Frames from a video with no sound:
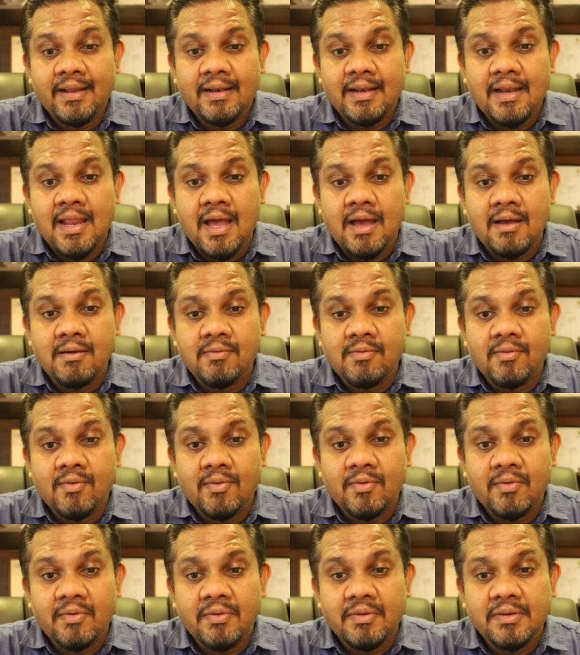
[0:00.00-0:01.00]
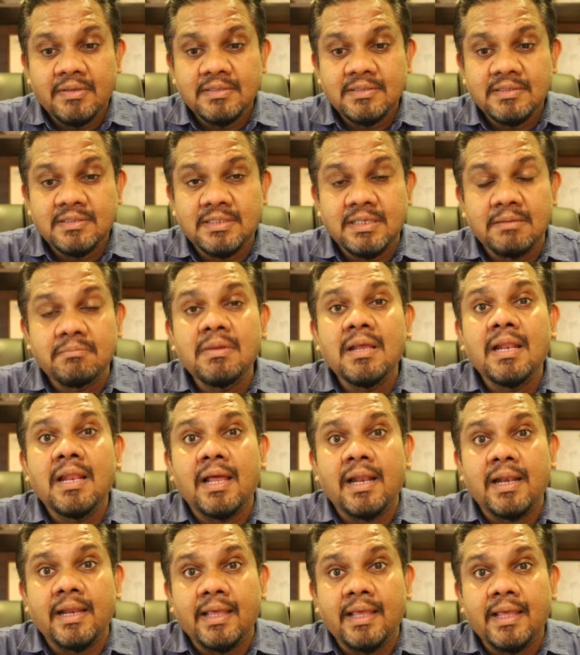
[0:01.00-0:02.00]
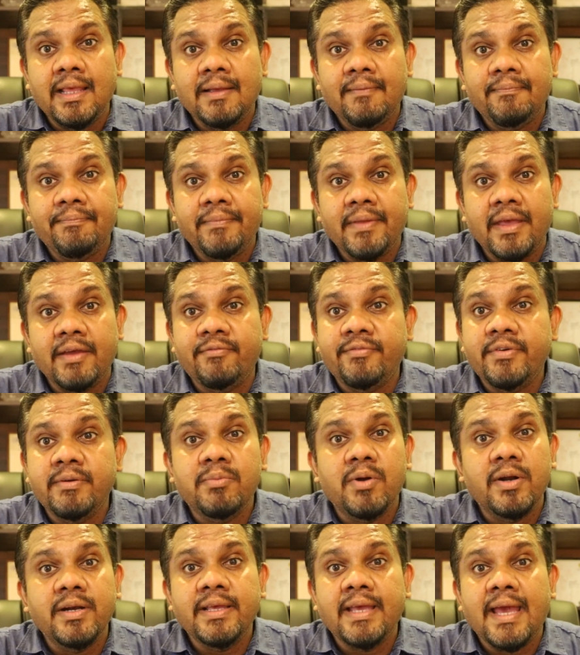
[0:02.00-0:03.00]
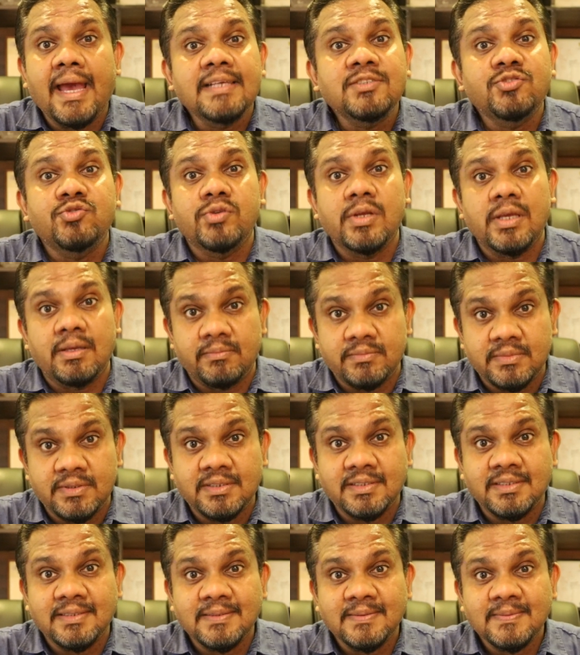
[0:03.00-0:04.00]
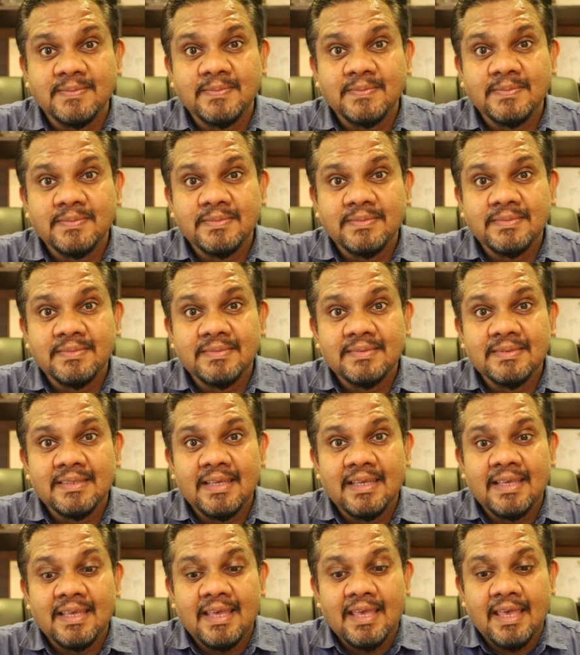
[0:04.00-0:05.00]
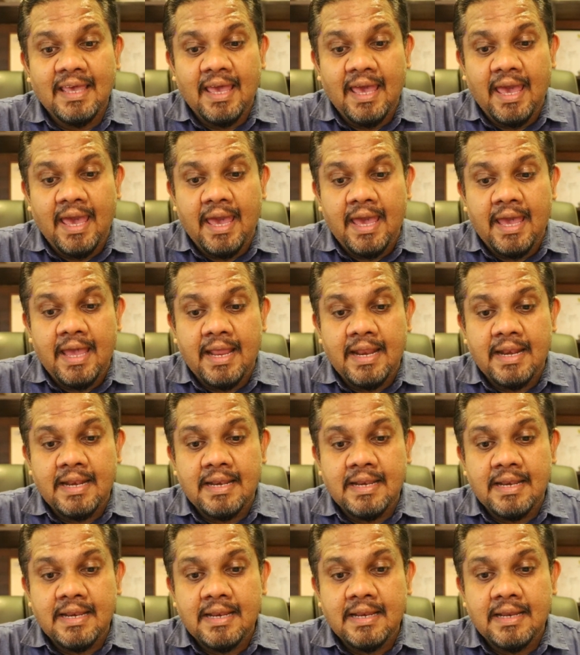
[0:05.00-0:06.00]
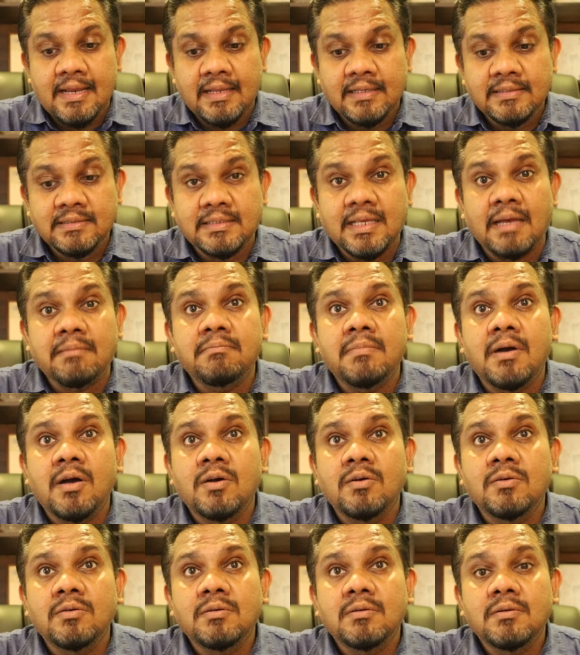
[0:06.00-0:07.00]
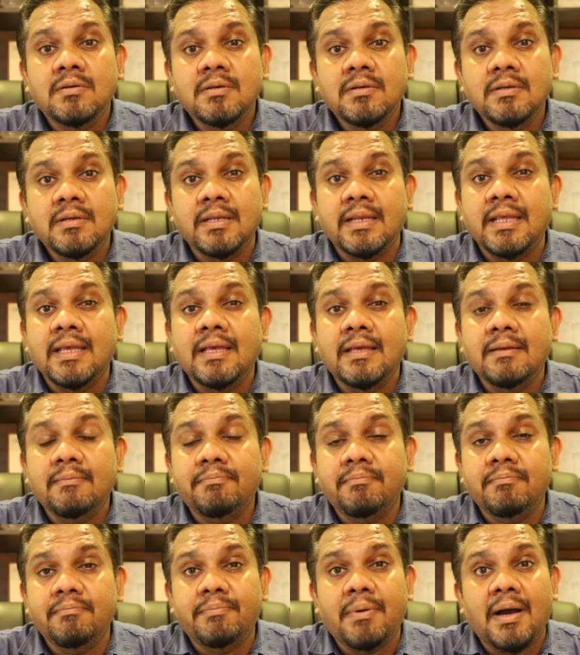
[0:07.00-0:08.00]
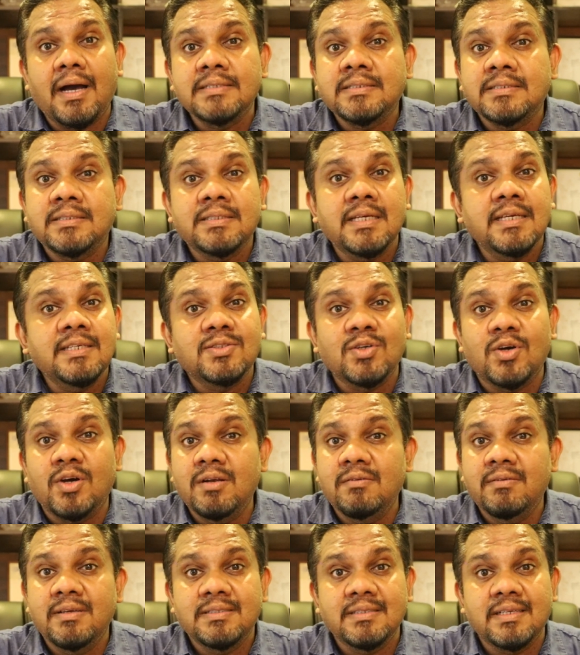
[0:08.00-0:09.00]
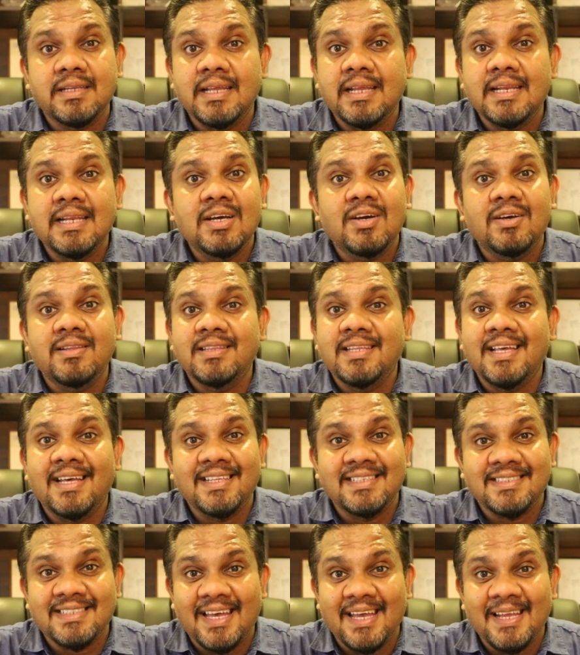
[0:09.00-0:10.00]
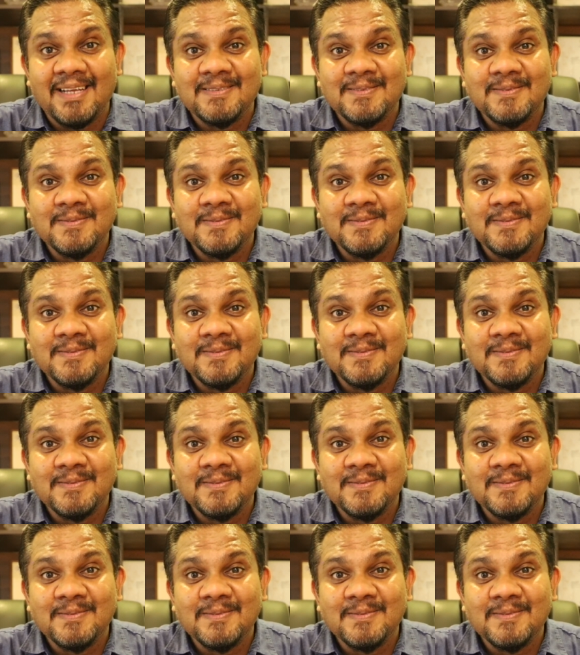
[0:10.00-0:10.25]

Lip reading: Now, similarly, everybody has dreams, and somehow pasture is always greener on the other side.